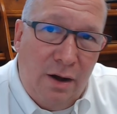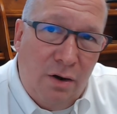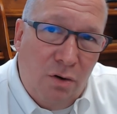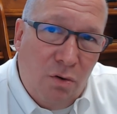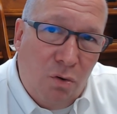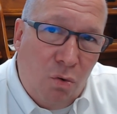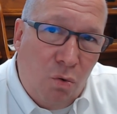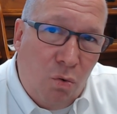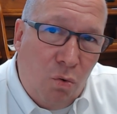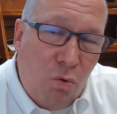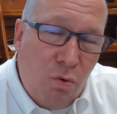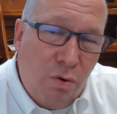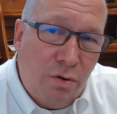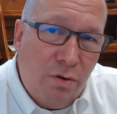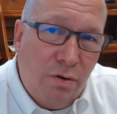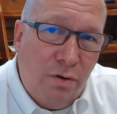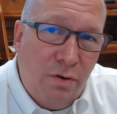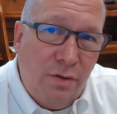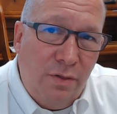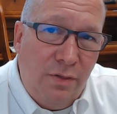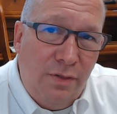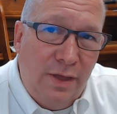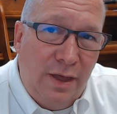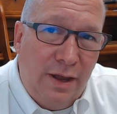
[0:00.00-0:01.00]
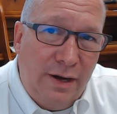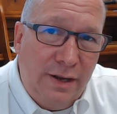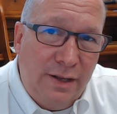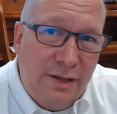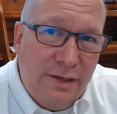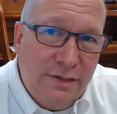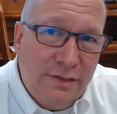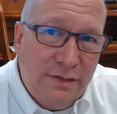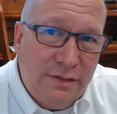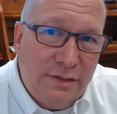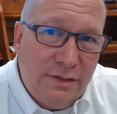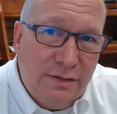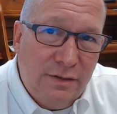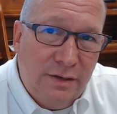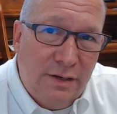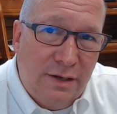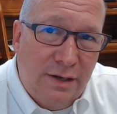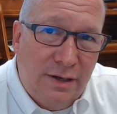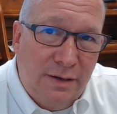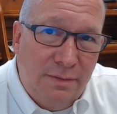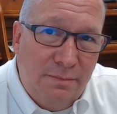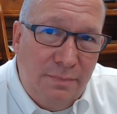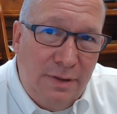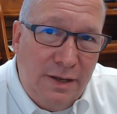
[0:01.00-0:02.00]
order that is
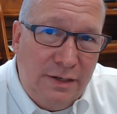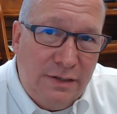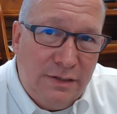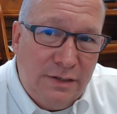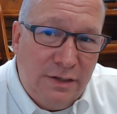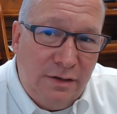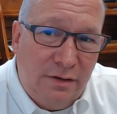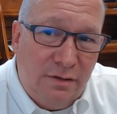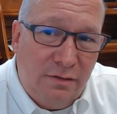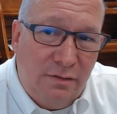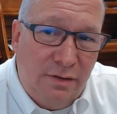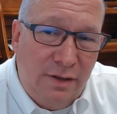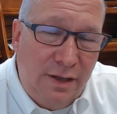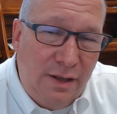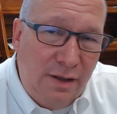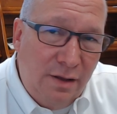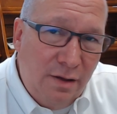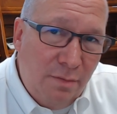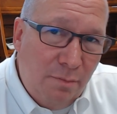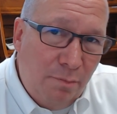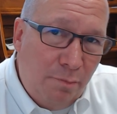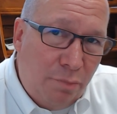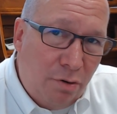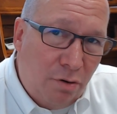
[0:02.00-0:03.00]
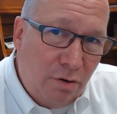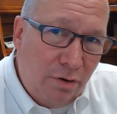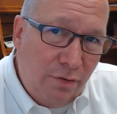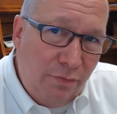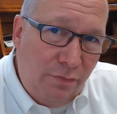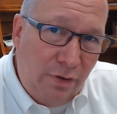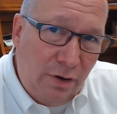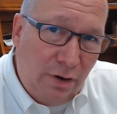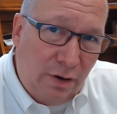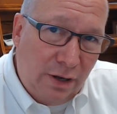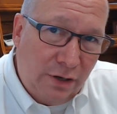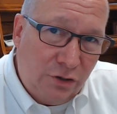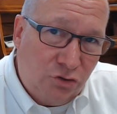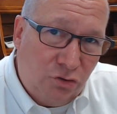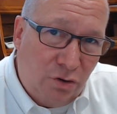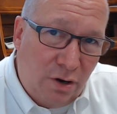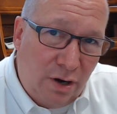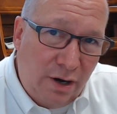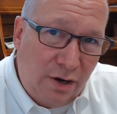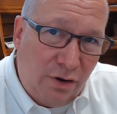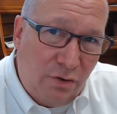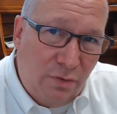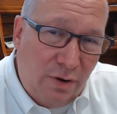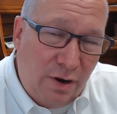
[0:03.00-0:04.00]
basically part of the
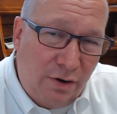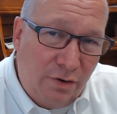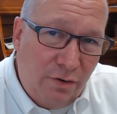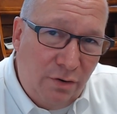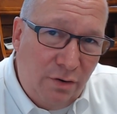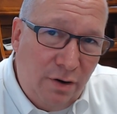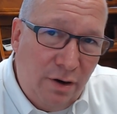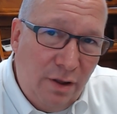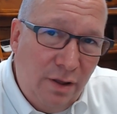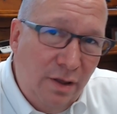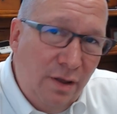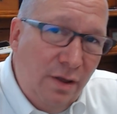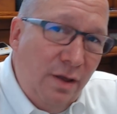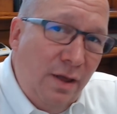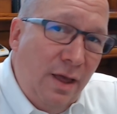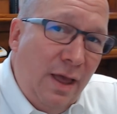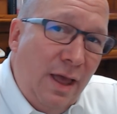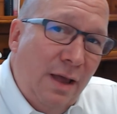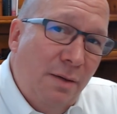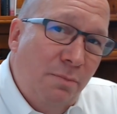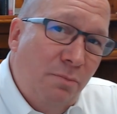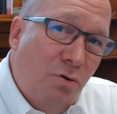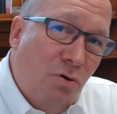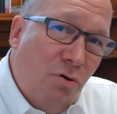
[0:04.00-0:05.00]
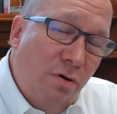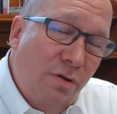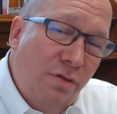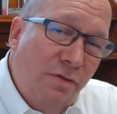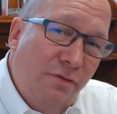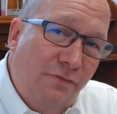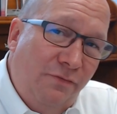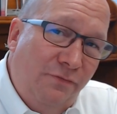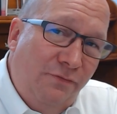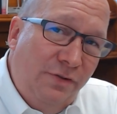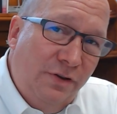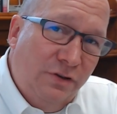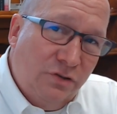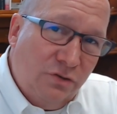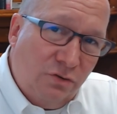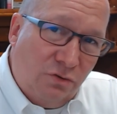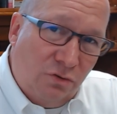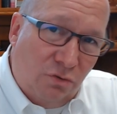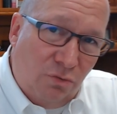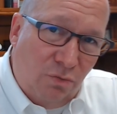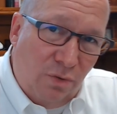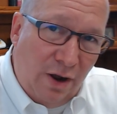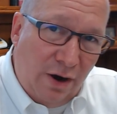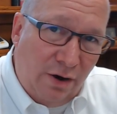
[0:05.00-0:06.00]
electronic record and part of the physical
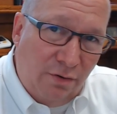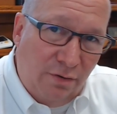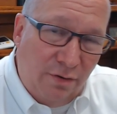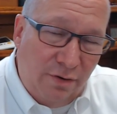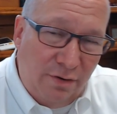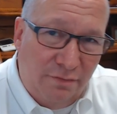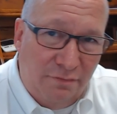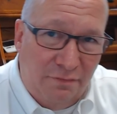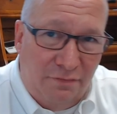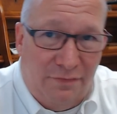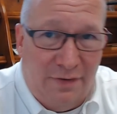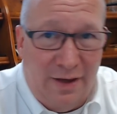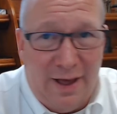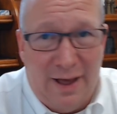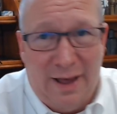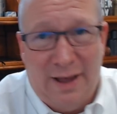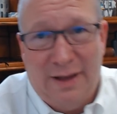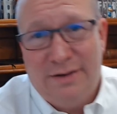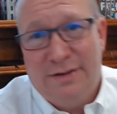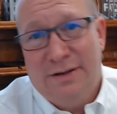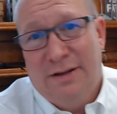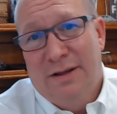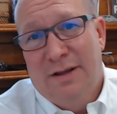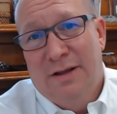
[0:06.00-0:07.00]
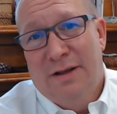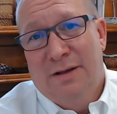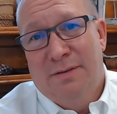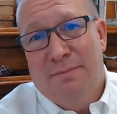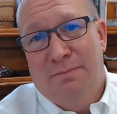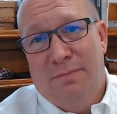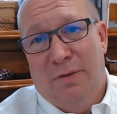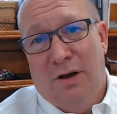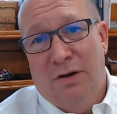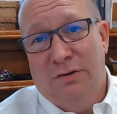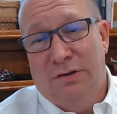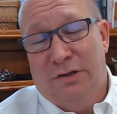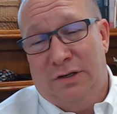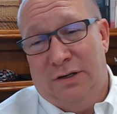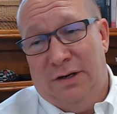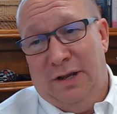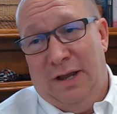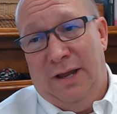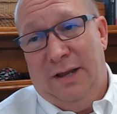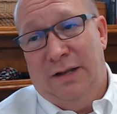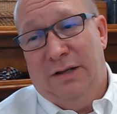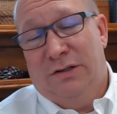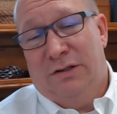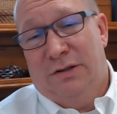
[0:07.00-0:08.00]
record. In fact, most
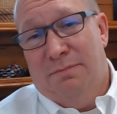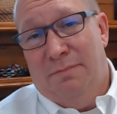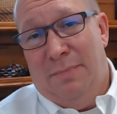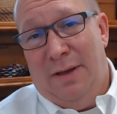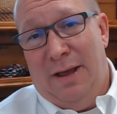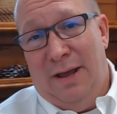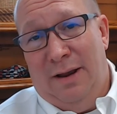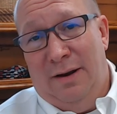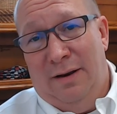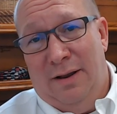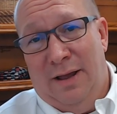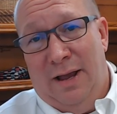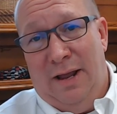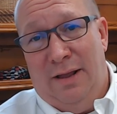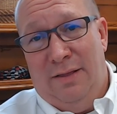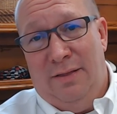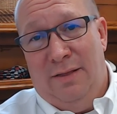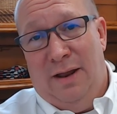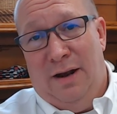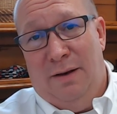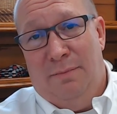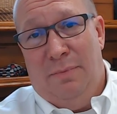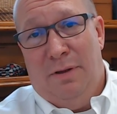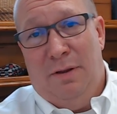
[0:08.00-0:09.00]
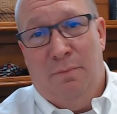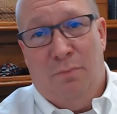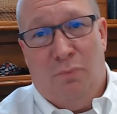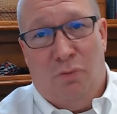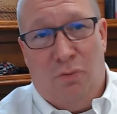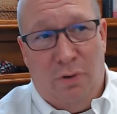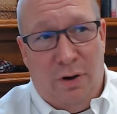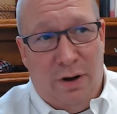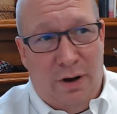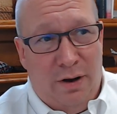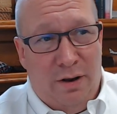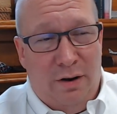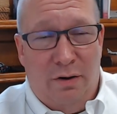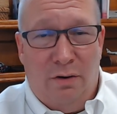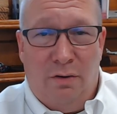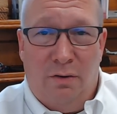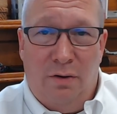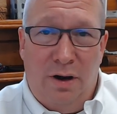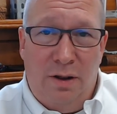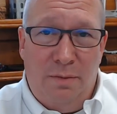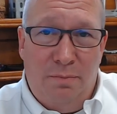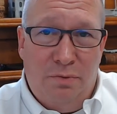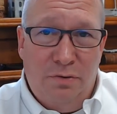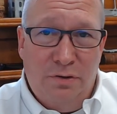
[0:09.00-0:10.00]
states mandate that it be printed on
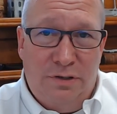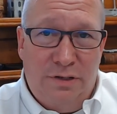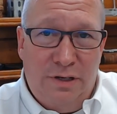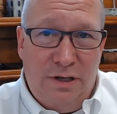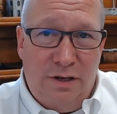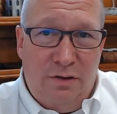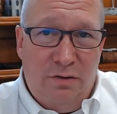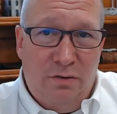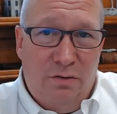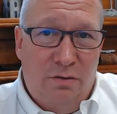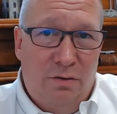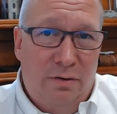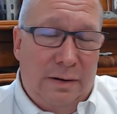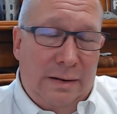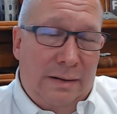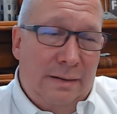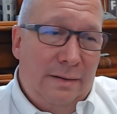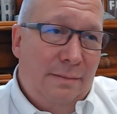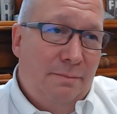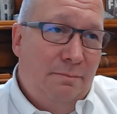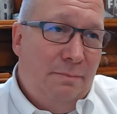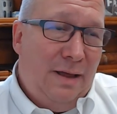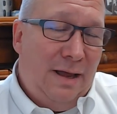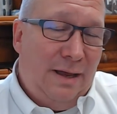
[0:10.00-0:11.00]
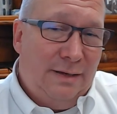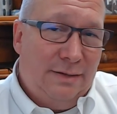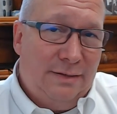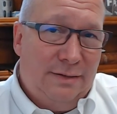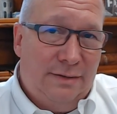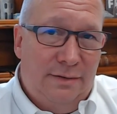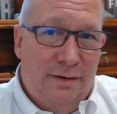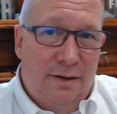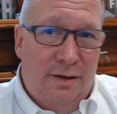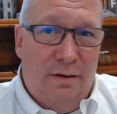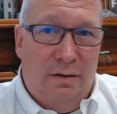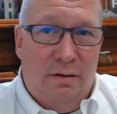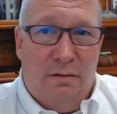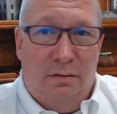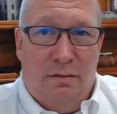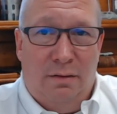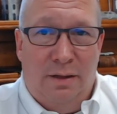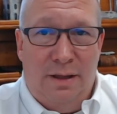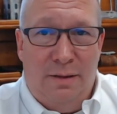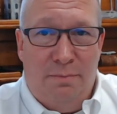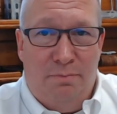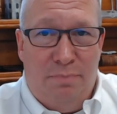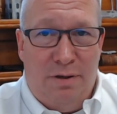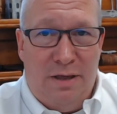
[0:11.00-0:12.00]
a particular pastel,
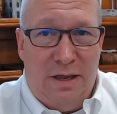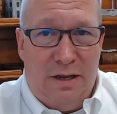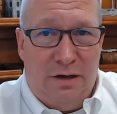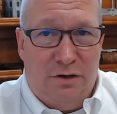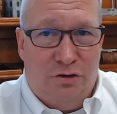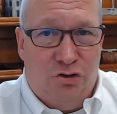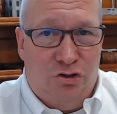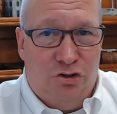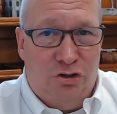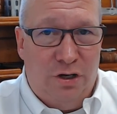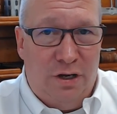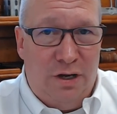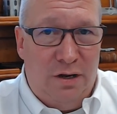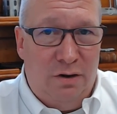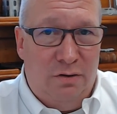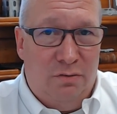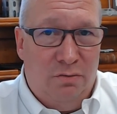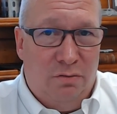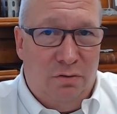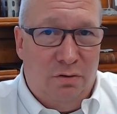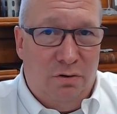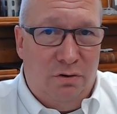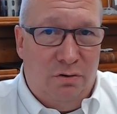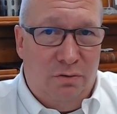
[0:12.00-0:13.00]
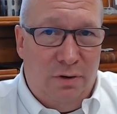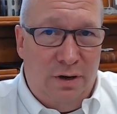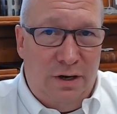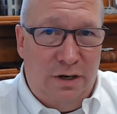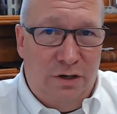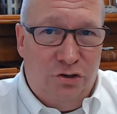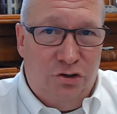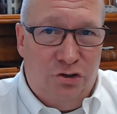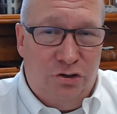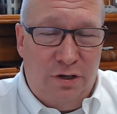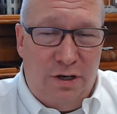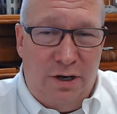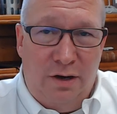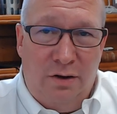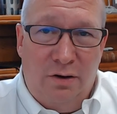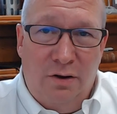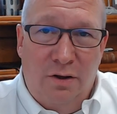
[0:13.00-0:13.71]
a pink sheet, or a green sheet,